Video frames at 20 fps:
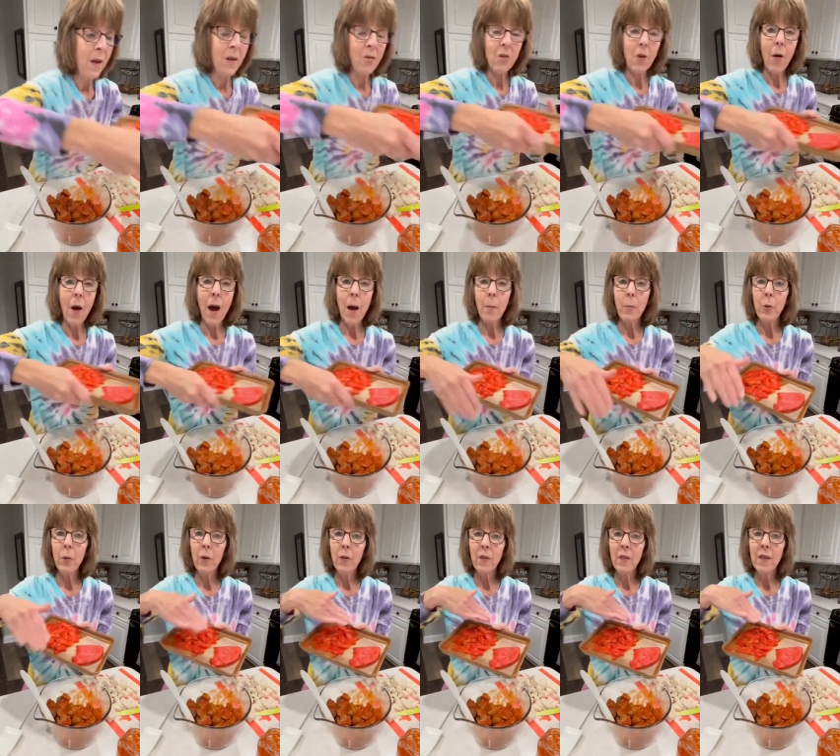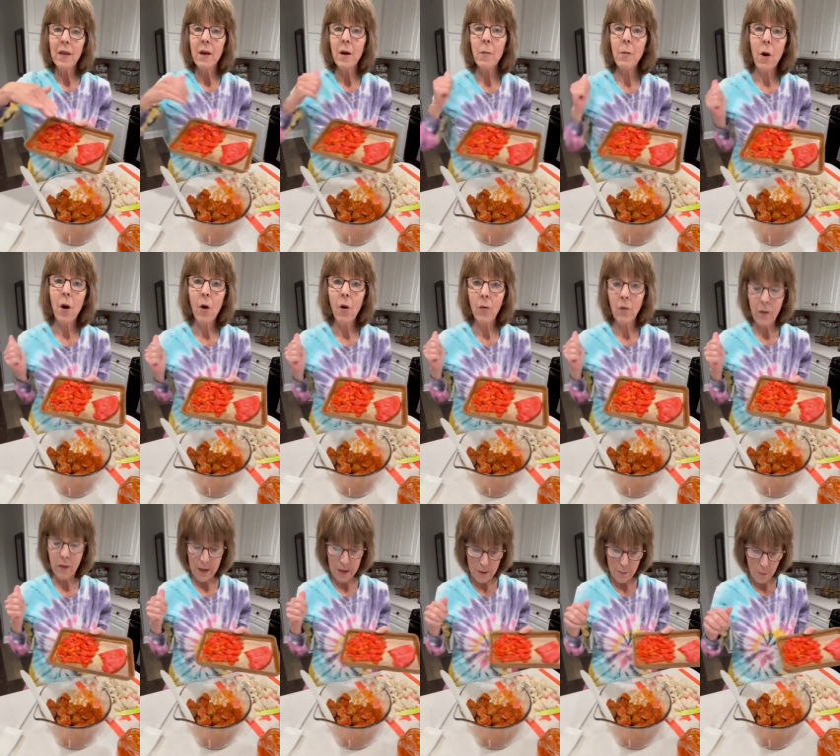So I put them on
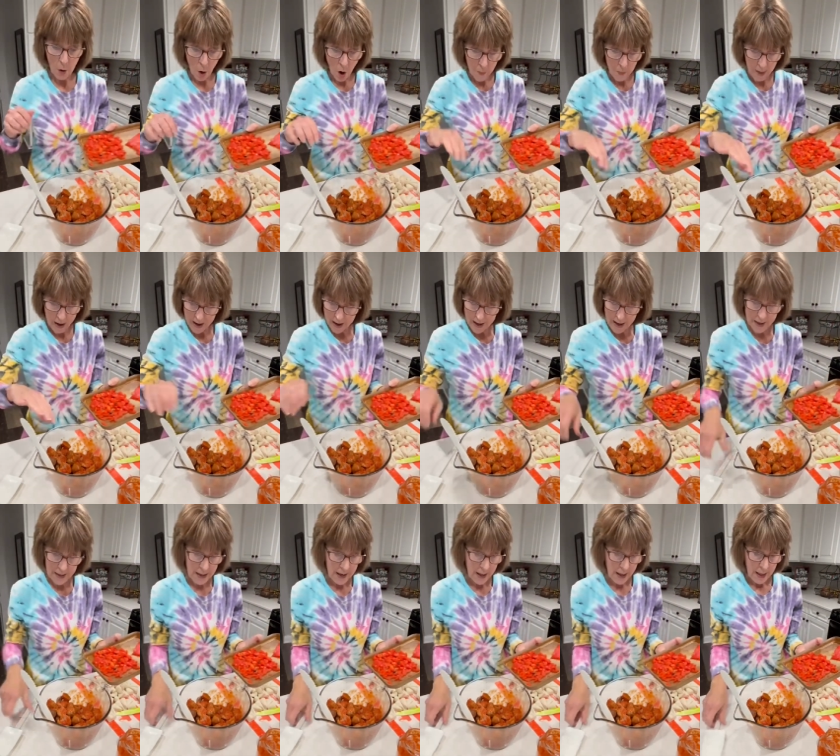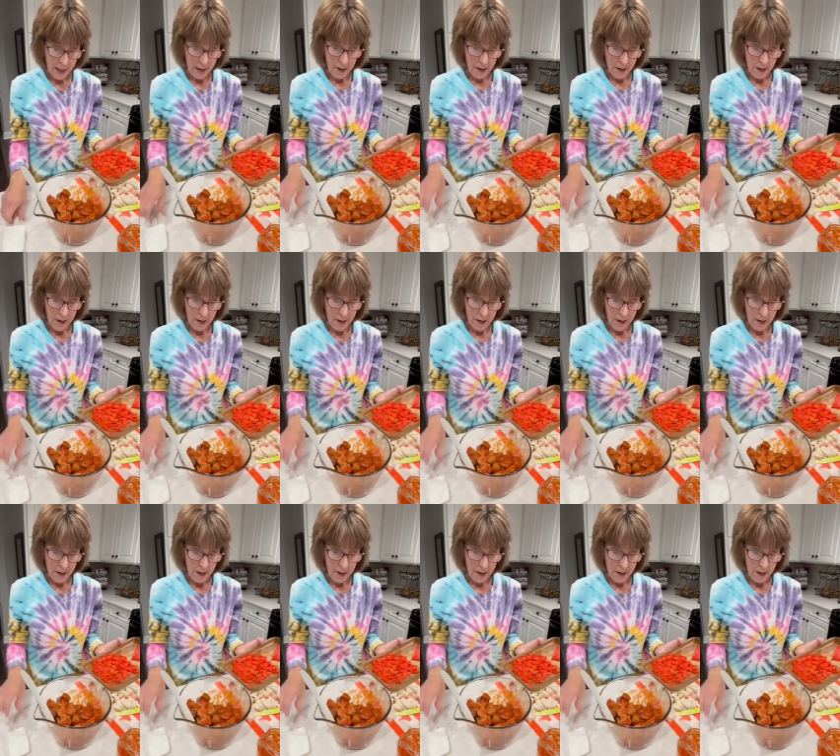the bar pan